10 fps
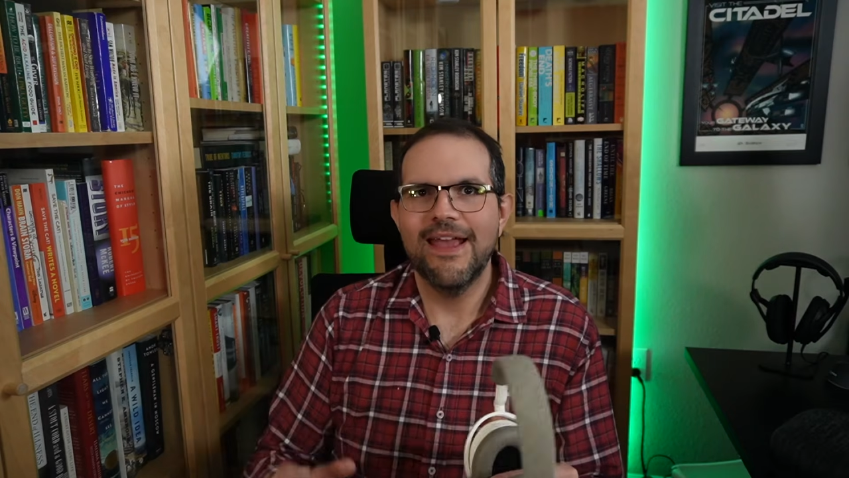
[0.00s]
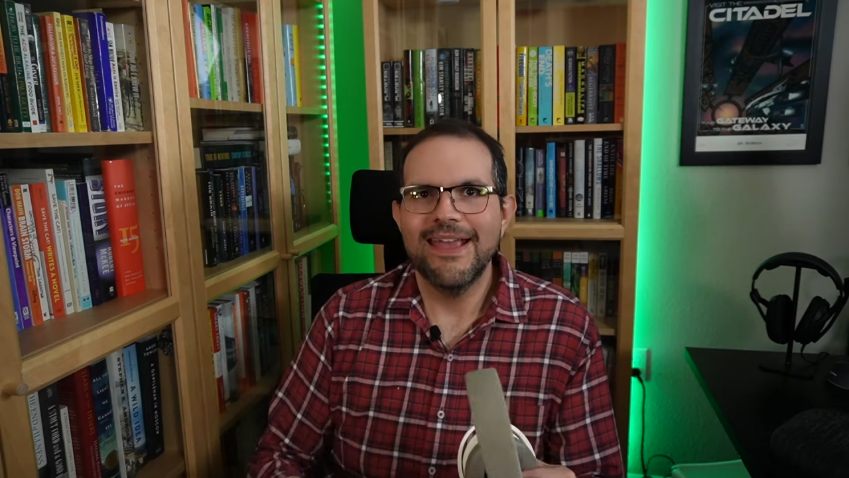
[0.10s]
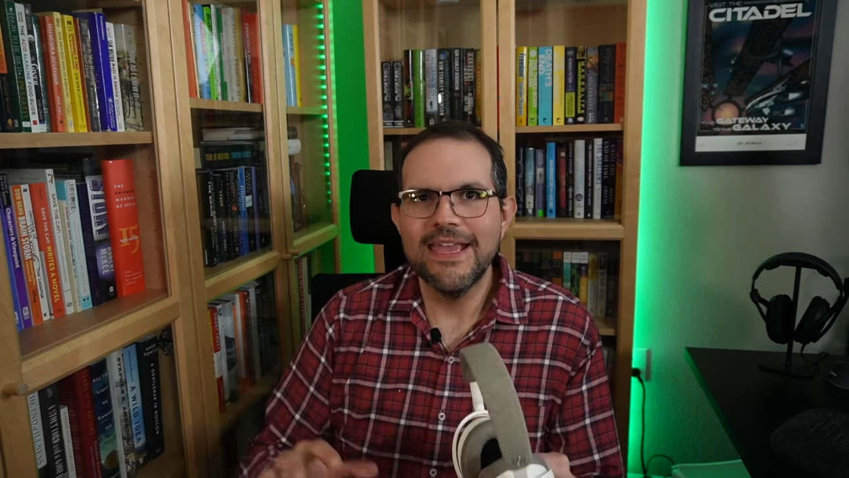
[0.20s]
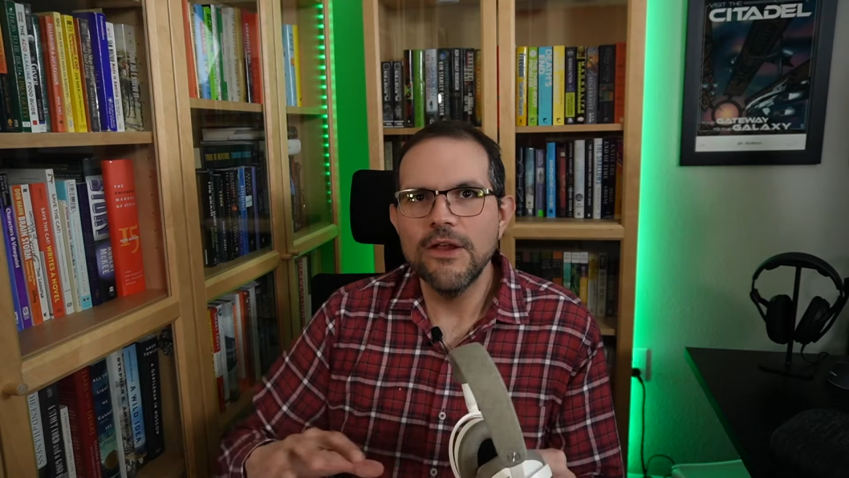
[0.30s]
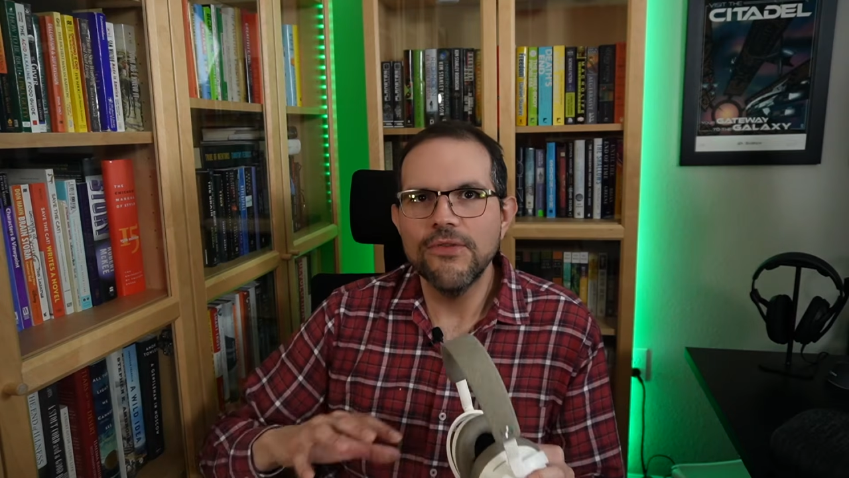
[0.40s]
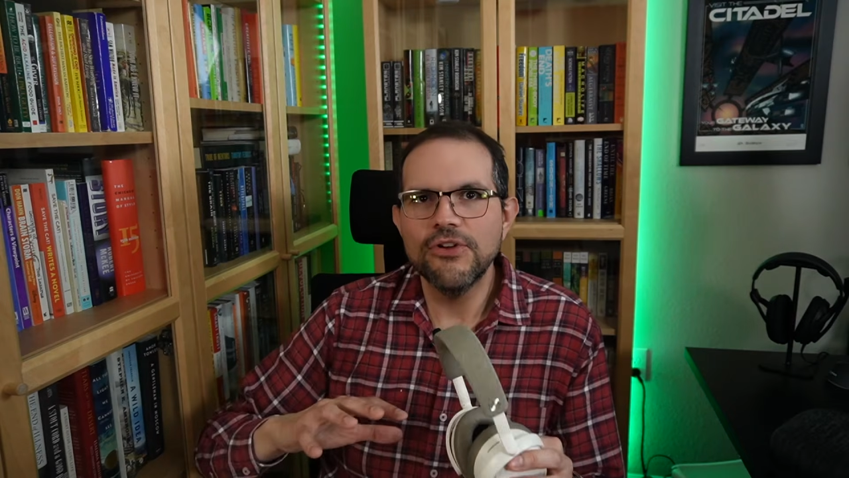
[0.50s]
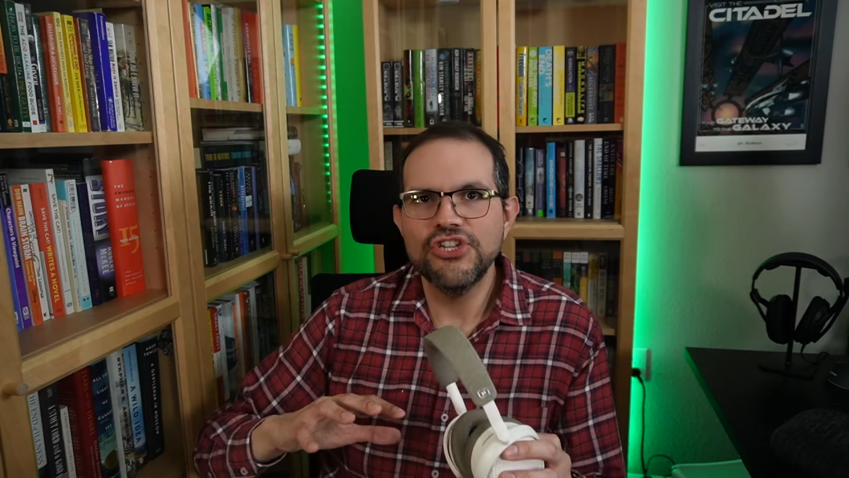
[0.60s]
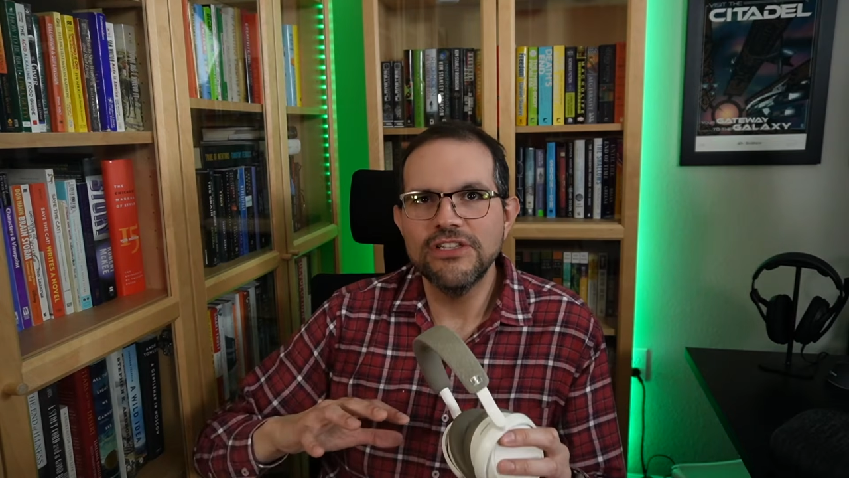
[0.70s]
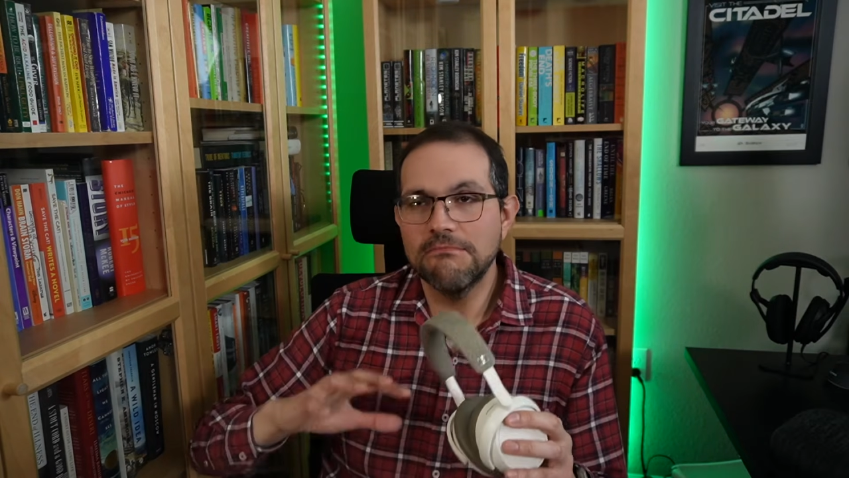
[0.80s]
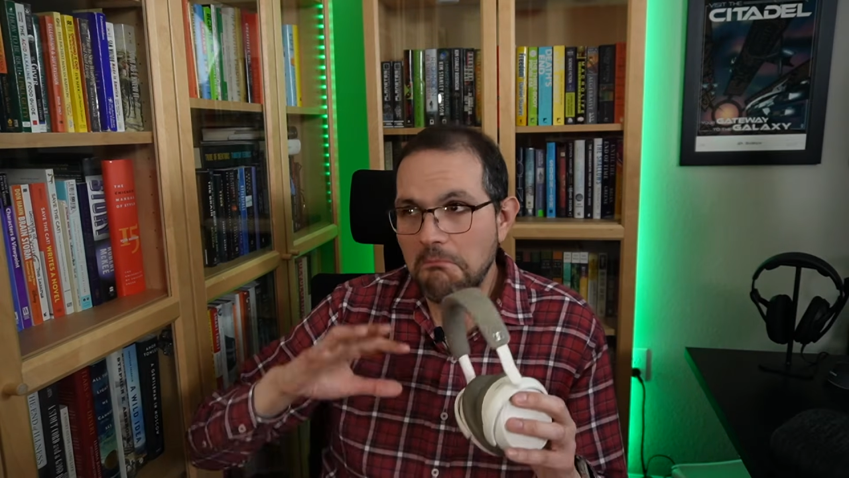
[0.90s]
Here, they're
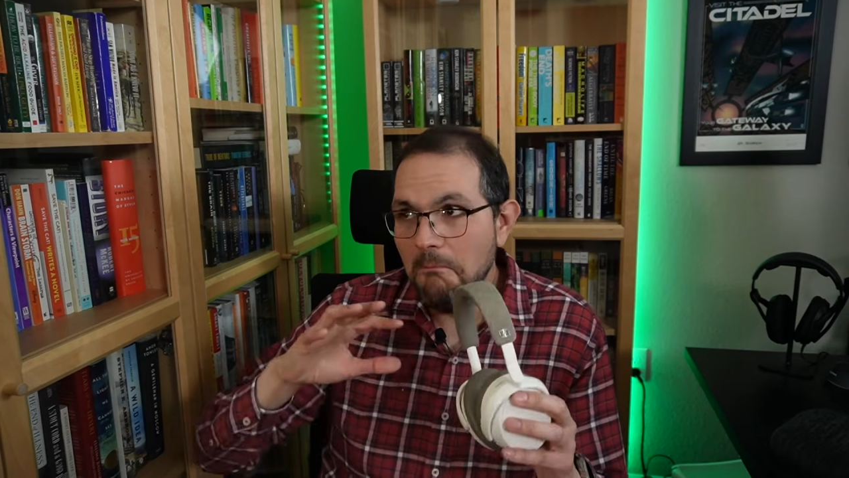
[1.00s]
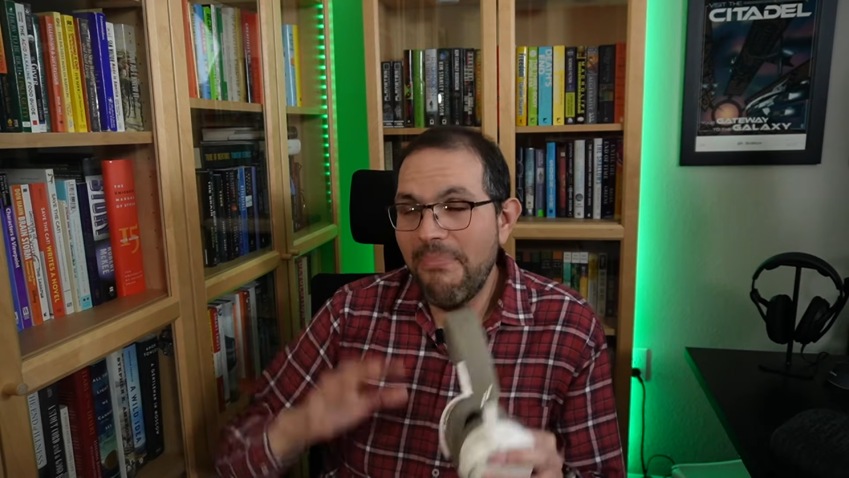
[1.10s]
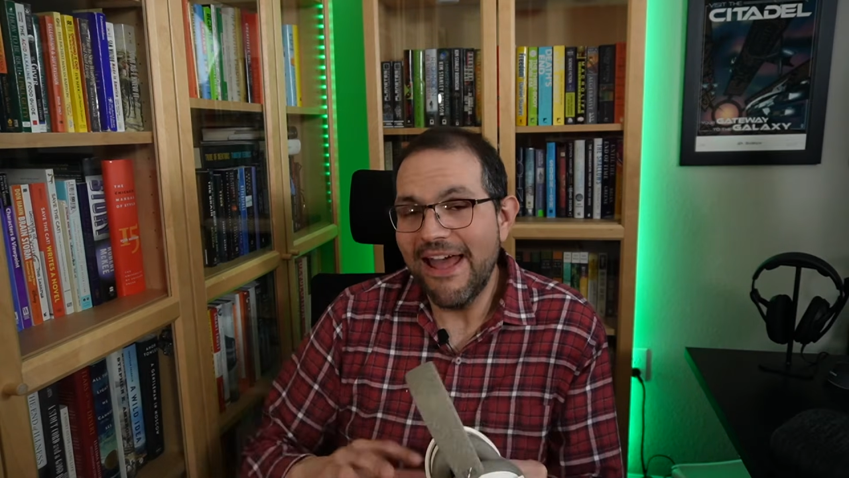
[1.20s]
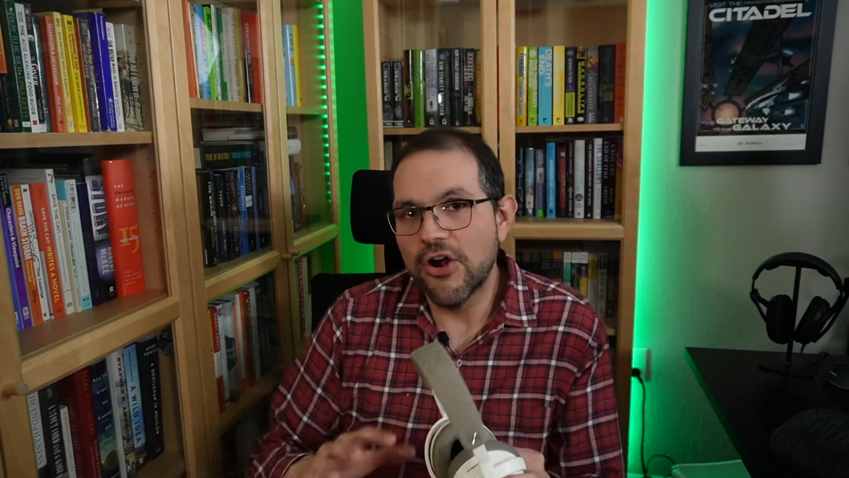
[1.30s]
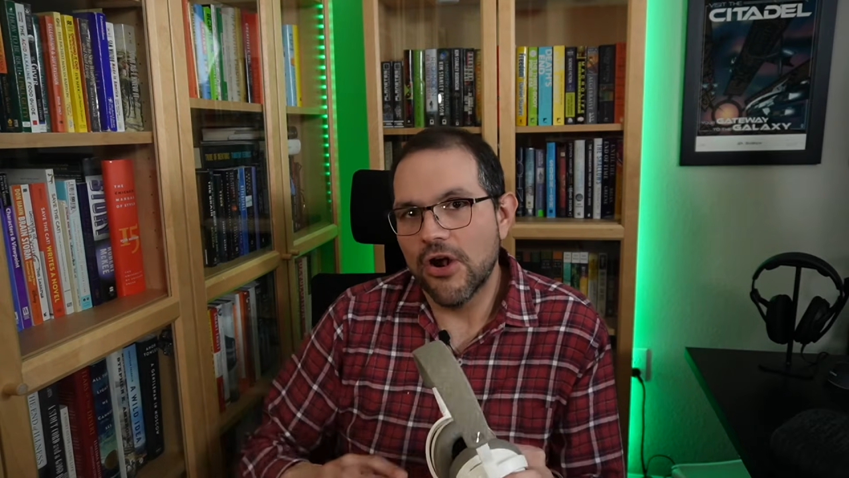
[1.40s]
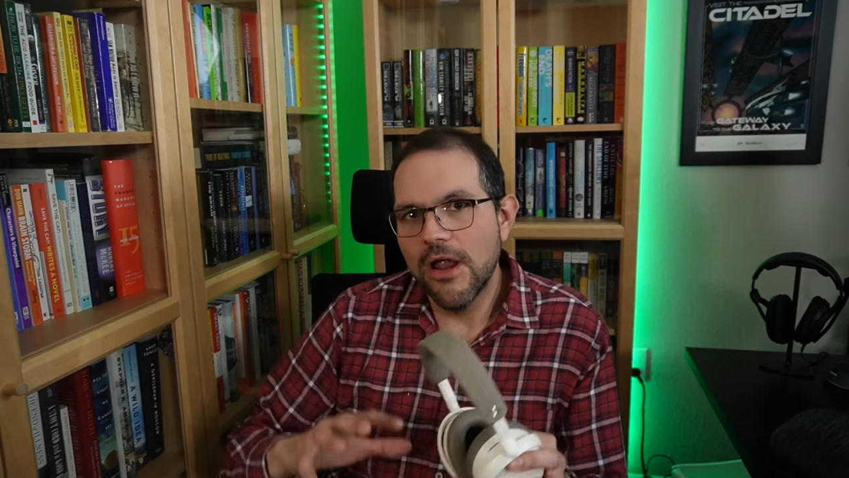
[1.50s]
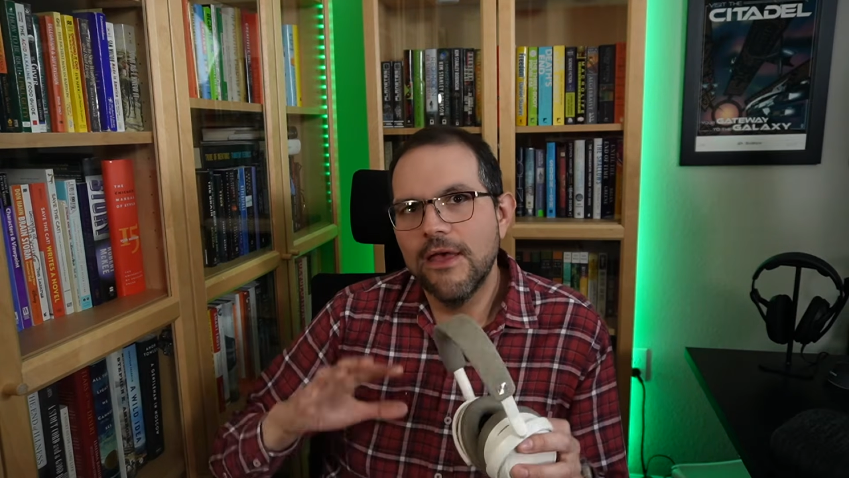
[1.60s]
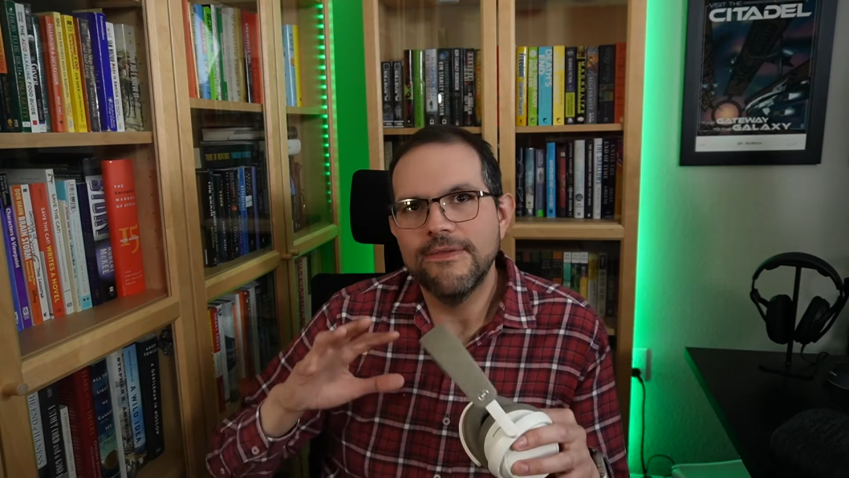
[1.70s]
just better